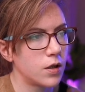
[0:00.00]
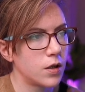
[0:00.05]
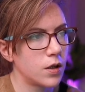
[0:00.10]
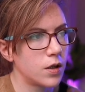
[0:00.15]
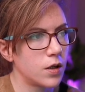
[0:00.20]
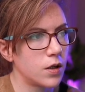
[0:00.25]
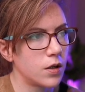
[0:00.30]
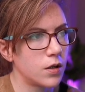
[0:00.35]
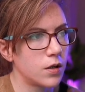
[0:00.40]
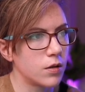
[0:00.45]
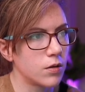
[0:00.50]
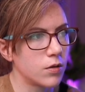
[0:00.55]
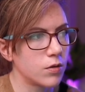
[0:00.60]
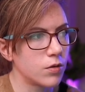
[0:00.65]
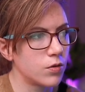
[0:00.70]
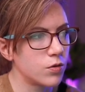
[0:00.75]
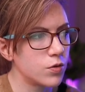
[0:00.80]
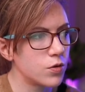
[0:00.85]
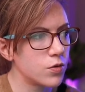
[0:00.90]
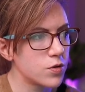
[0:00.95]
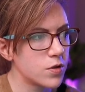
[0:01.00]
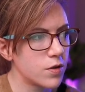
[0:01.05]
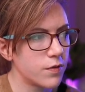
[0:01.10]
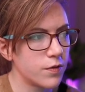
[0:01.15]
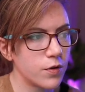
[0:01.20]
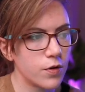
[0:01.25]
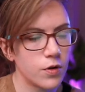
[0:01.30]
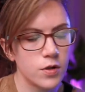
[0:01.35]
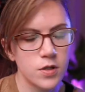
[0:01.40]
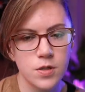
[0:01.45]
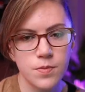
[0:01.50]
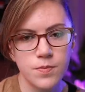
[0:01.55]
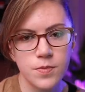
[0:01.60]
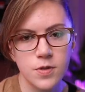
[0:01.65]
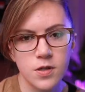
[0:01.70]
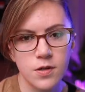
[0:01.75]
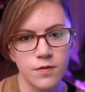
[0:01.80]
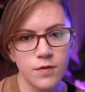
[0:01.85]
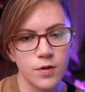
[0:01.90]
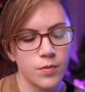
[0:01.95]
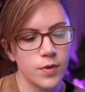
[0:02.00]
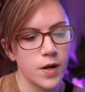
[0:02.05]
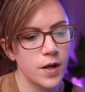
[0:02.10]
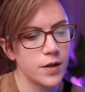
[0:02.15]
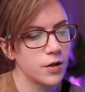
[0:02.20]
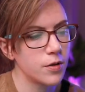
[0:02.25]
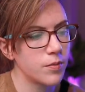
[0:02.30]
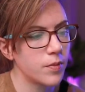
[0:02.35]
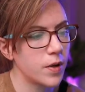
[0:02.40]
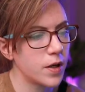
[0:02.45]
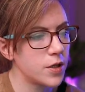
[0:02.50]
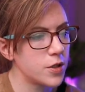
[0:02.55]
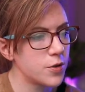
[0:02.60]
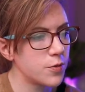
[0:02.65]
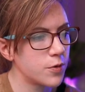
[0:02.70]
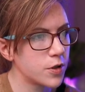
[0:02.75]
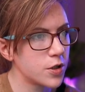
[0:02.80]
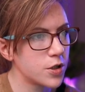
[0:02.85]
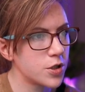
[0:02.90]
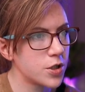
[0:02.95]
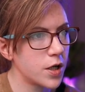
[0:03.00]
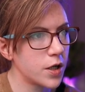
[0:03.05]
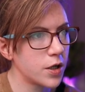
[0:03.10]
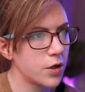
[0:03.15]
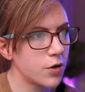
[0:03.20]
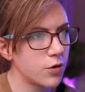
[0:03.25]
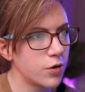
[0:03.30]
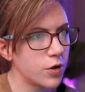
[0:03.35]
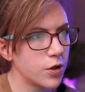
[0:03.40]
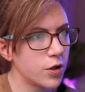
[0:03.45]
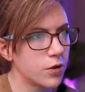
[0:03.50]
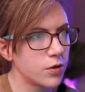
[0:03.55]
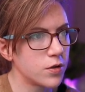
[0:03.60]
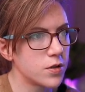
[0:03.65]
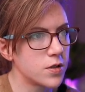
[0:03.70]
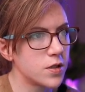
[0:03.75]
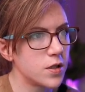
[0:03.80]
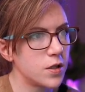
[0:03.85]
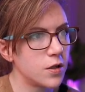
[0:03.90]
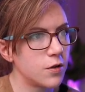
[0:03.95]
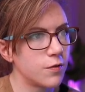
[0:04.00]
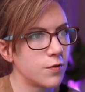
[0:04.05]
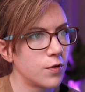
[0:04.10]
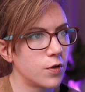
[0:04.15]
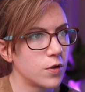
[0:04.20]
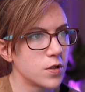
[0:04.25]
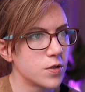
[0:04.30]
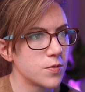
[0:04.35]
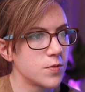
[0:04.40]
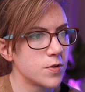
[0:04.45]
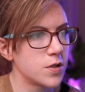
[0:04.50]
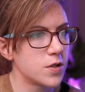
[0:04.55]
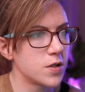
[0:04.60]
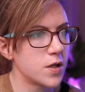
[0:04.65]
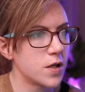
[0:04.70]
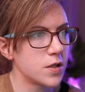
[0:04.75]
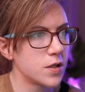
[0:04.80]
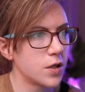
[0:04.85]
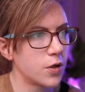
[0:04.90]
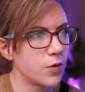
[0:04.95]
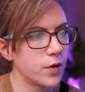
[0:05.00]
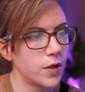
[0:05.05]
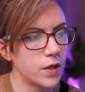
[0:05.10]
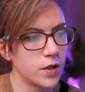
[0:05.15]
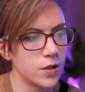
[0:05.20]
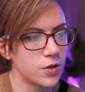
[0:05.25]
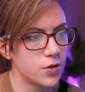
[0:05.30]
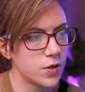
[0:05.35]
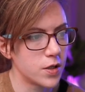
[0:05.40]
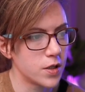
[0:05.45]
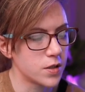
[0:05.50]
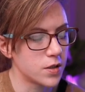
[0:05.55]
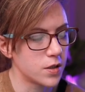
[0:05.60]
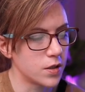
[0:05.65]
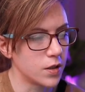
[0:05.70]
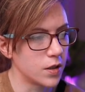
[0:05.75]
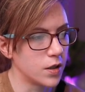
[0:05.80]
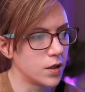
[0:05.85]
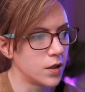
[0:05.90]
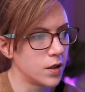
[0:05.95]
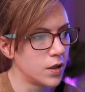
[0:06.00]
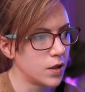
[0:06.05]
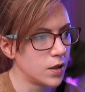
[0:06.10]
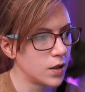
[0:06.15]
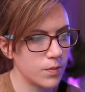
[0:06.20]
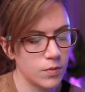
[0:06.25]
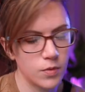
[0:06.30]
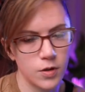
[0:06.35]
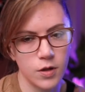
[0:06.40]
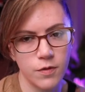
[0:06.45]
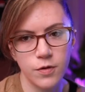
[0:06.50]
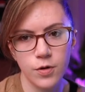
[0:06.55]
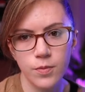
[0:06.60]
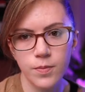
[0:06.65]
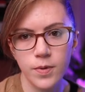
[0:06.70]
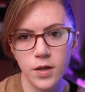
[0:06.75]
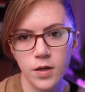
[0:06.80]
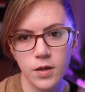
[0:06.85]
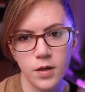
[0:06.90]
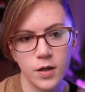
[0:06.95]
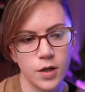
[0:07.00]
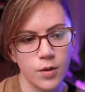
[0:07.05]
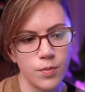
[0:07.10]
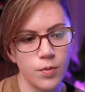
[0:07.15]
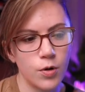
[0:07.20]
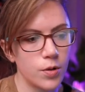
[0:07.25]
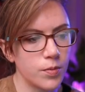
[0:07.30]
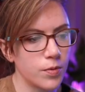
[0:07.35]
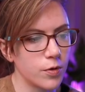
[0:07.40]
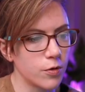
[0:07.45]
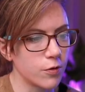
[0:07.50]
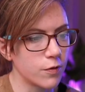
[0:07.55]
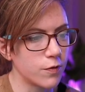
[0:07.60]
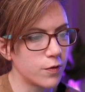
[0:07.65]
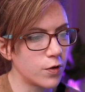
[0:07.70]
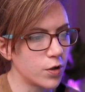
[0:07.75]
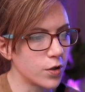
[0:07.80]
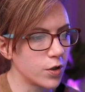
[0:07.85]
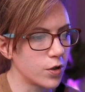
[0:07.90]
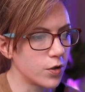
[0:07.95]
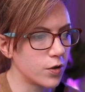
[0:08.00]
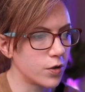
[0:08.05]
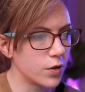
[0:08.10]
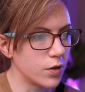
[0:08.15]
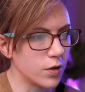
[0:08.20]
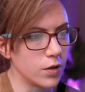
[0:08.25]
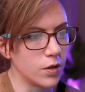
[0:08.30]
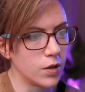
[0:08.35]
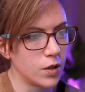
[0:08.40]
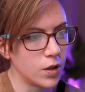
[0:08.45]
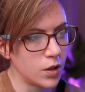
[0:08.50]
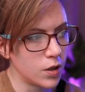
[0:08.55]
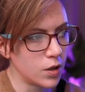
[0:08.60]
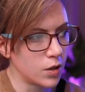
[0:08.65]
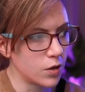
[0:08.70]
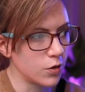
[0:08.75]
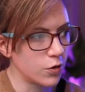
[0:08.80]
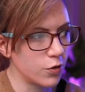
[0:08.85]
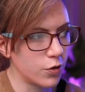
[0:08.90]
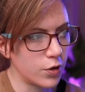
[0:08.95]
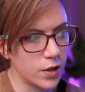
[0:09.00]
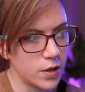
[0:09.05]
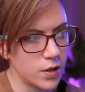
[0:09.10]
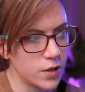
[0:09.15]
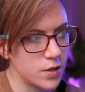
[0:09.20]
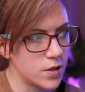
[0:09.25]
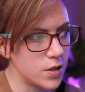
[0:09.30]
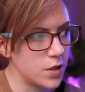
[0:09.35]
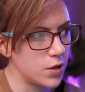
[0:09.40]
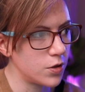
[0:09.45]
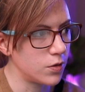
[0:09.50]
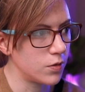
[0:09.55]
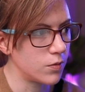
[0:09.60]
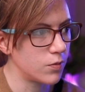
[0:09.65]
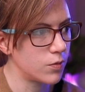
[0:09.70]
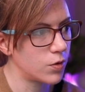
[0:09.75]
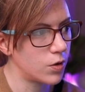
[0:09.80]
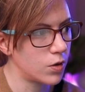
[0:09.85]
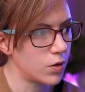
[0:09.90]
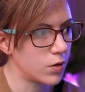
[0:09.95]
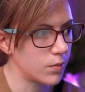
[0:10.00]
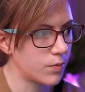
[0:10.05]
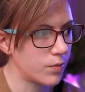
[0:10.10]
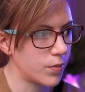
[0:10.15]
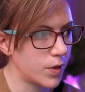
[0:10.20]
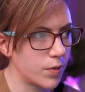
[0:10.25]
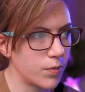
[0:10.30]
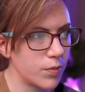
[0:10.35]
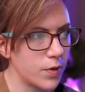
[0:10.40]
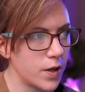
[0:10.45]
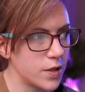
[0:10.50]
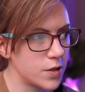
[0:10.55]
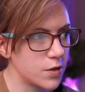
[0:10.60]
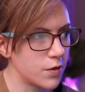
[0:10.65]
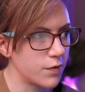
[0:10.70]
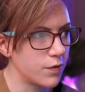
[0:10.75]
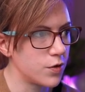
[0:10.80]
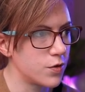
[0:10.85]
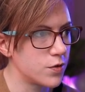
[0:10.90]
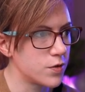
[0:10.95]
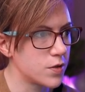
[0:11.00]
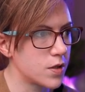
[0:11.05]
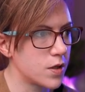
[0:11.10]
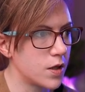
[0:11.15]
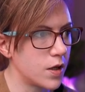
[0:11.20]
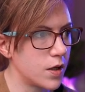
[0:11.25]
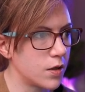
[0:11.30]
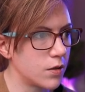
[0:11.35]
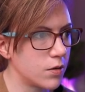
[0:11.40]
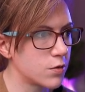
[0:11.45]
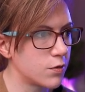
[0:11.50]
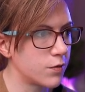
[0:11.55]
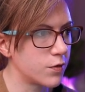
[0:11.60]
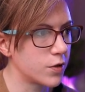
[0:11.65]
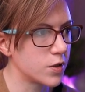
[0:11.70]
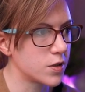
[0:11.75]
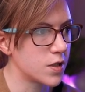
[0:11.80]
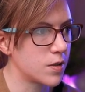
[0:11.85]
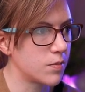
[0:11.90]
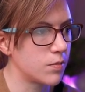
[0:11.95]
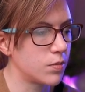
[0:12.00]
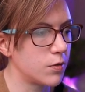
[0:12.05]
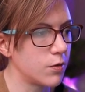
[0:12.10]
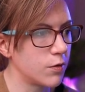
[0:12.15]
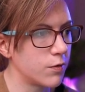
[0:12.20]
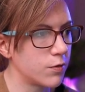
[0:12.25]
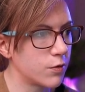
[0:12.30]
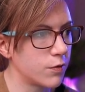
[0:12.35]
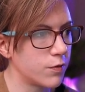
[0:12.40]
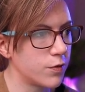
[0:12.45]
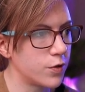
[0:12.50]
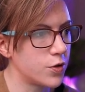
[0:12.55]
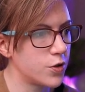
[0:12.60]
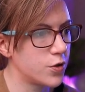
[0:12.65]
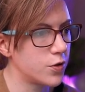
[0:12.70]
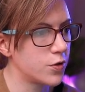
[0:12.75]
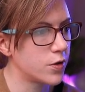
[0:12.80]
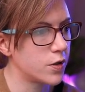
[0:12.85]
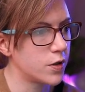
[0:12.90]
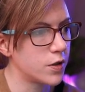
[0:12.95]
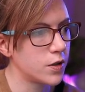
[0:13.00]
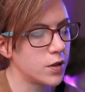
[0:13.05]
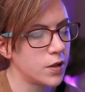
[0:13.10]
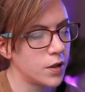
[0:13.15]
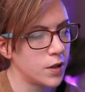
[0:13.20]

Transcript: logos if you've got a specific brand in mind you want to check, or you can see the fonts, which is actually quite interesting. If you pick like a popular font, you can look in and see what big brands have used that. So for example, for Futura,